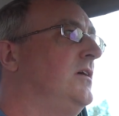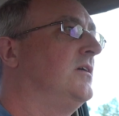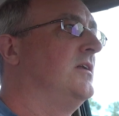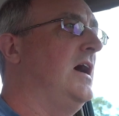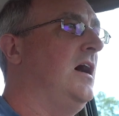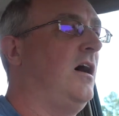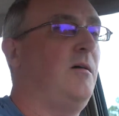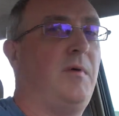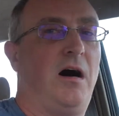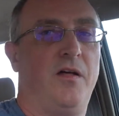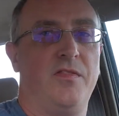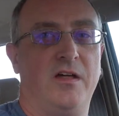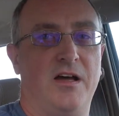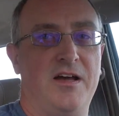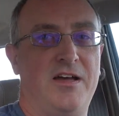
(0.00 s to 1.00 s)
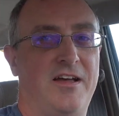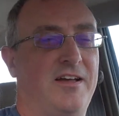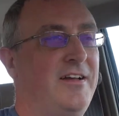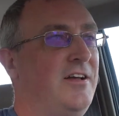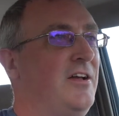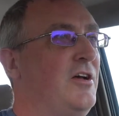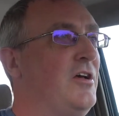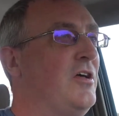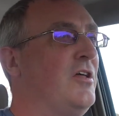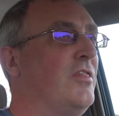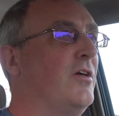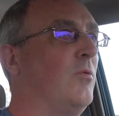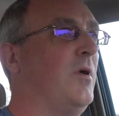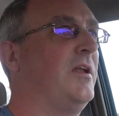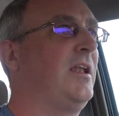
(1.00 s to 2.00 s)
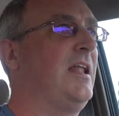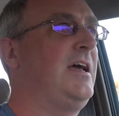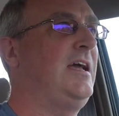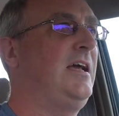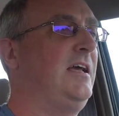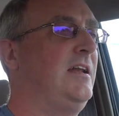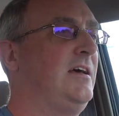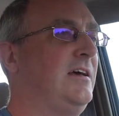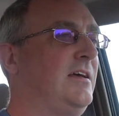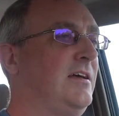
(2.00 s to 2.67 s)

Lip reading: Now I'm on the one-lane